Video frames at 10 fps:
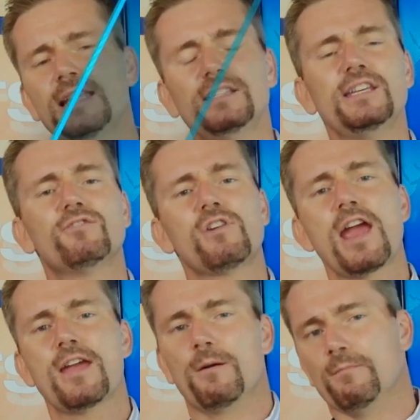Lindsey
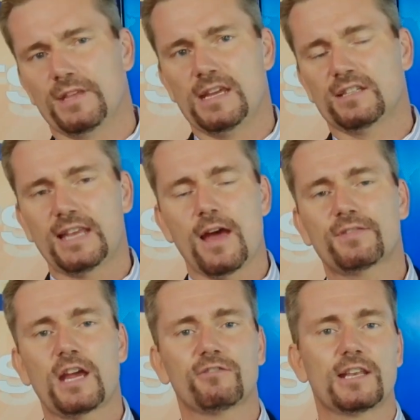Graham, the
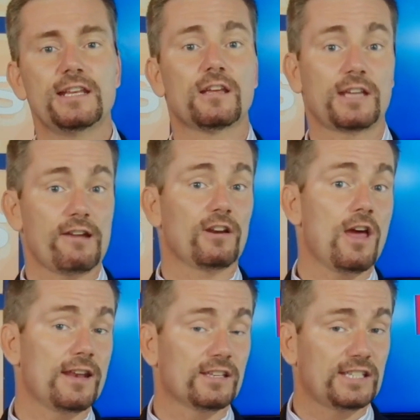South
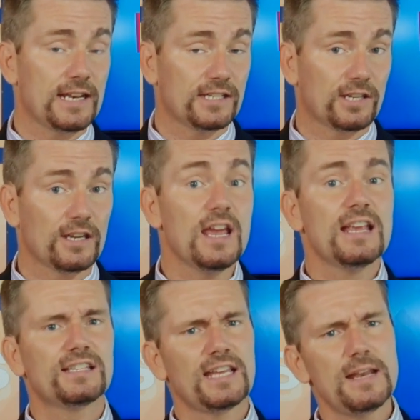Carolina senator,
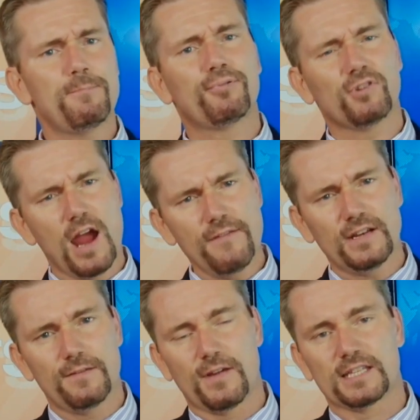said
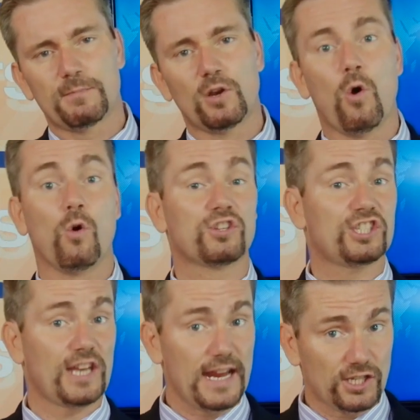private investment or
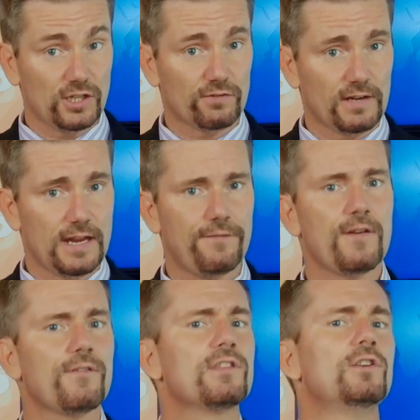sanctions relief
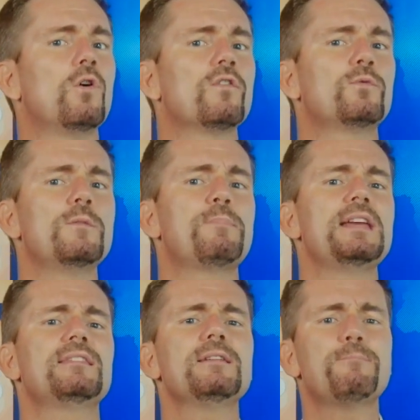for the North would
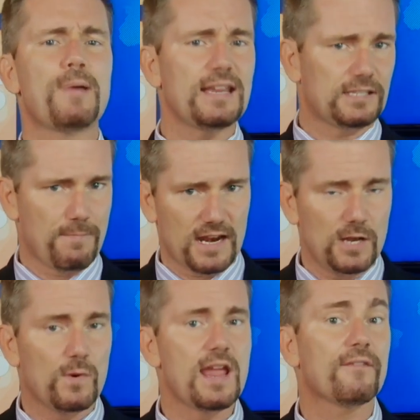be the best
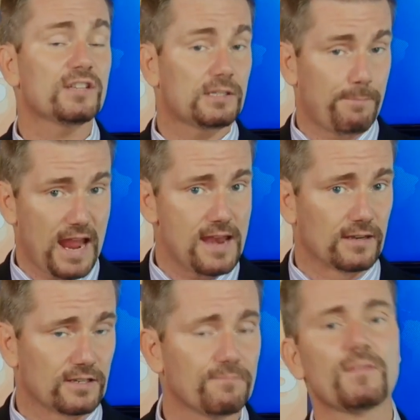money we ever
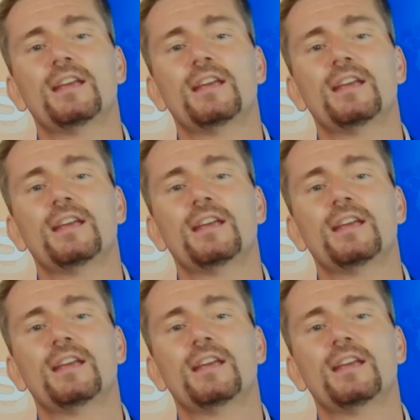spent.